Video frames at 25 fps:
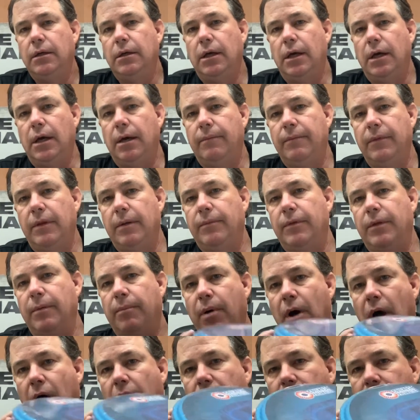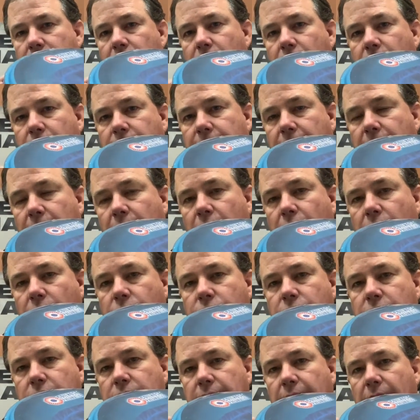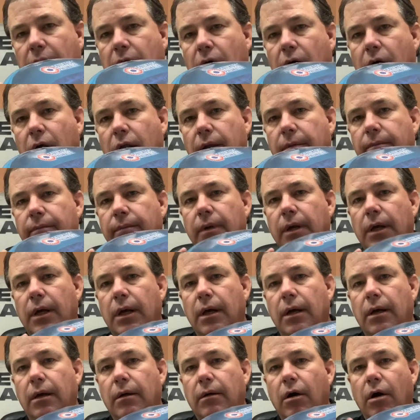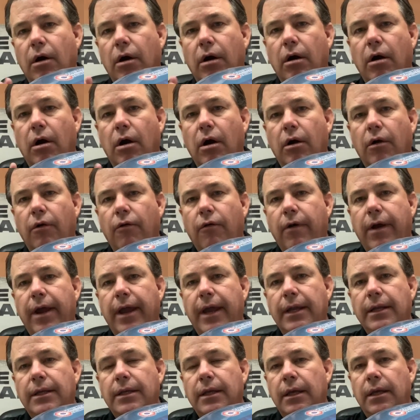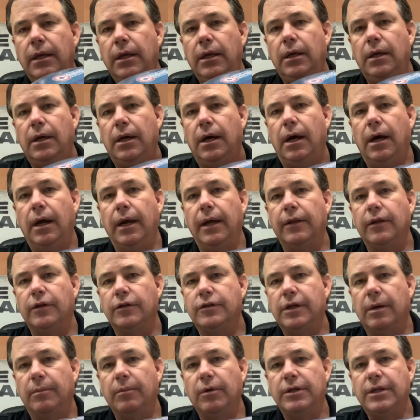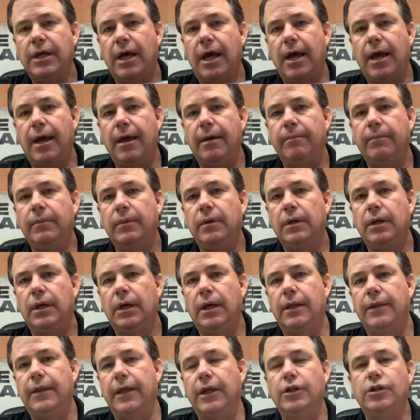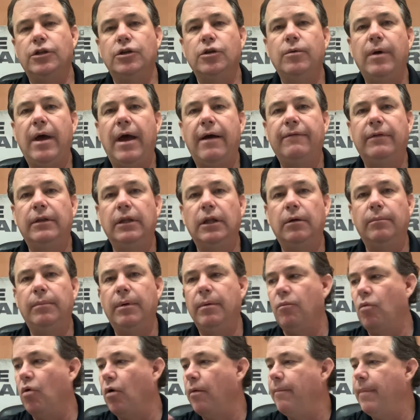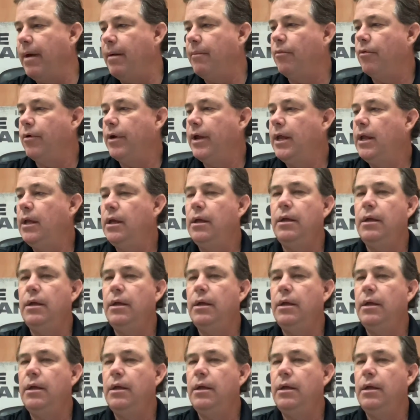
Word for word: Um, the, the, polyurethane hoses, I call them, uh, are, are, great uh, in the summertime. Uh, they do have a little bit more memory